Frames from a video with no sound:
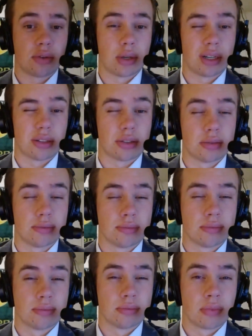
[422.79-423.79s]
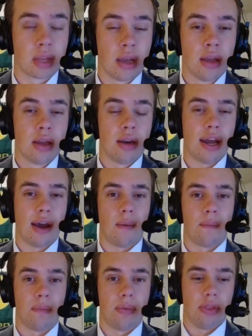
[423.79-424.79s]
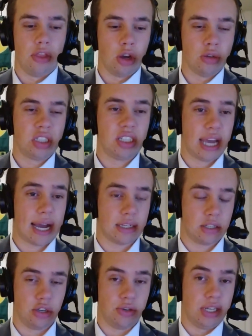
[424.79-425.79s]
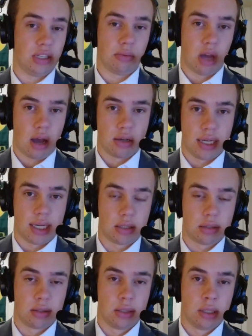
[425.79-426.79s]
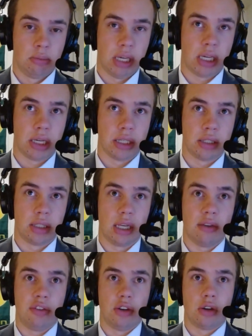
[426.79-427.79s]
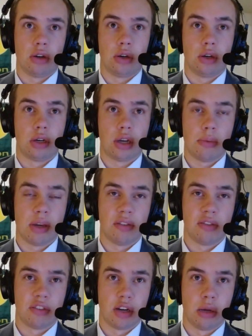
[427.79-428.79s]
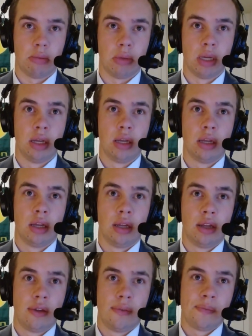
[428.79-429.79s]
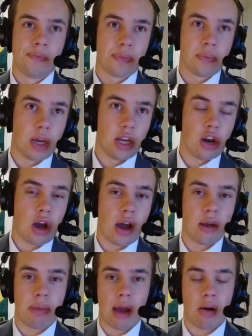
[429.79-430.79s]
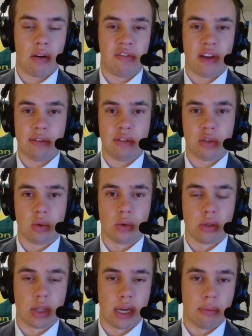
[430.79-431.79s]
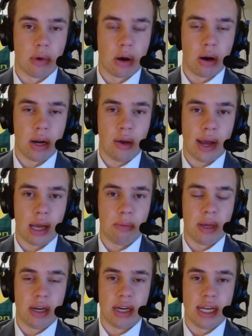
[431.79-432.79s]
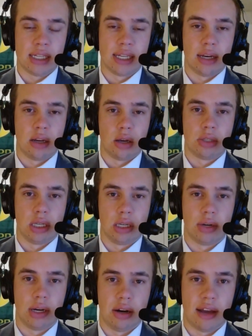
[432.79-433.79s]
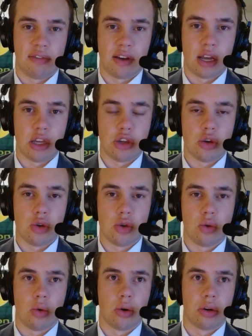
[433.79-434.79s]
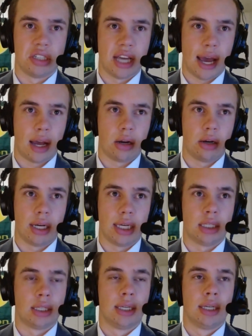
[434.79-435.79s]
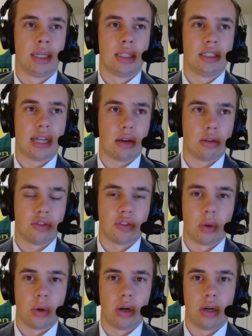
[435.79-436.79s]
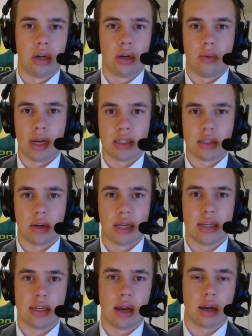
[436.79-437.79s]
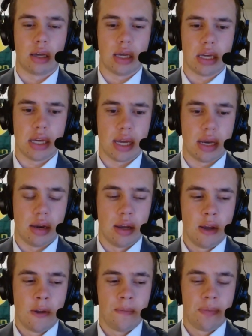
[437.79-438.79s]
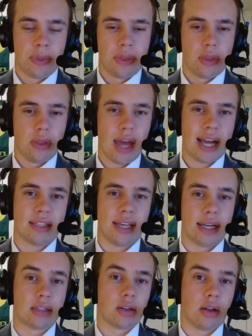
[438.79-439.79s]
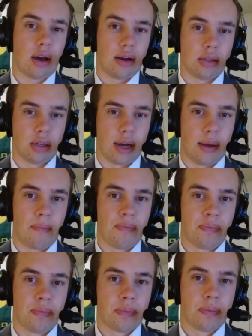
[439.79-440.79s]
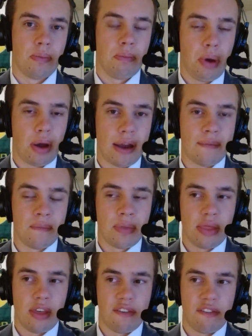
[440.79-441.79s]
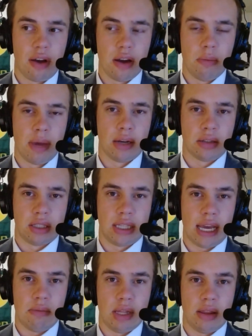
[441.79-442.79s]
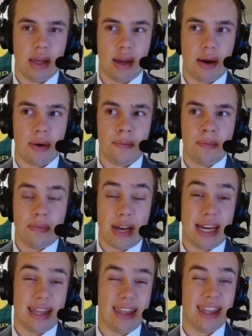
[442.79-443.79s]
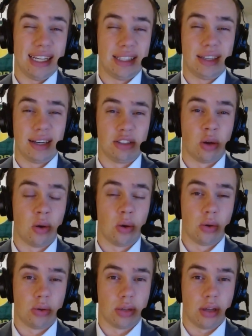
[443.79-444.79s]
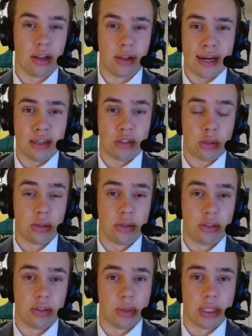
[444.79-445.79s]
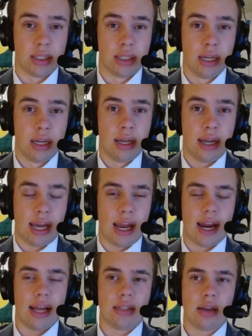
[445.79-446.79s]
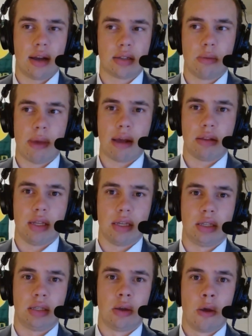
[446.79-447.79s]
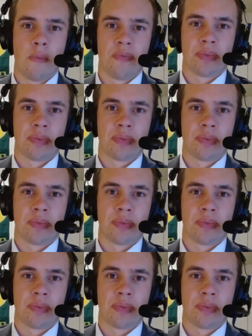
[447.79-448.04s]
everywhere else. Now, those stats do need some context, because if you're coming from a non-Power 5 school like Mario had been in his head coaching career at FIU, or Taggart at South Florida or Western Kentucky, and that takes a lot of time. But the fundamental statement there, I think, does hold a lot of truth to it. And I talked about this